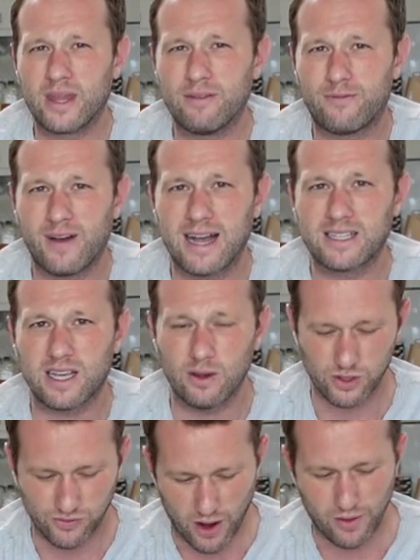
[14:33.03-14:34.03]
In fact, it
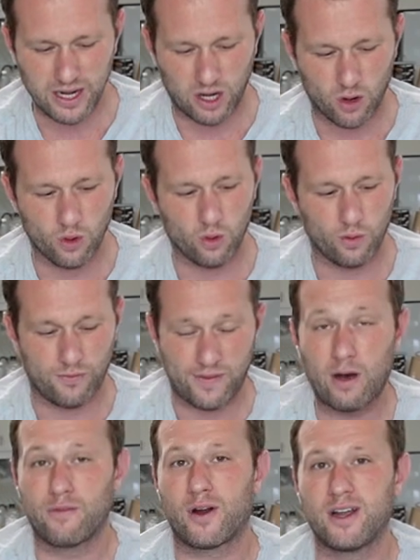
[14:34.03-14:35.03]
was very cool,
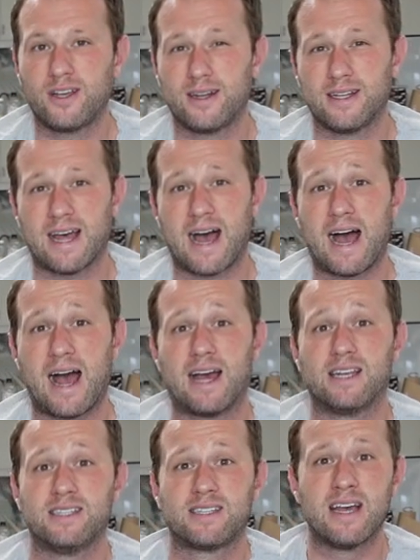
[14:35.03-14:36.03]
felt very good in the
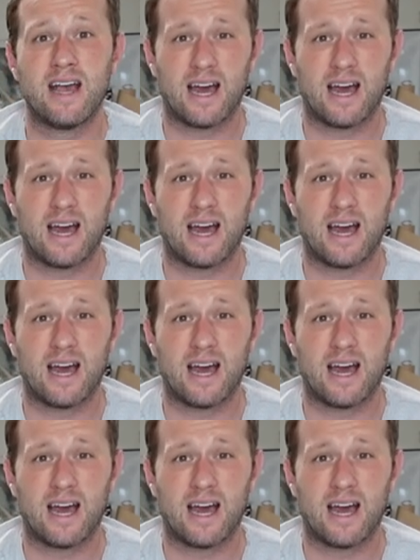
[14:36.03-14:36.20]
hand,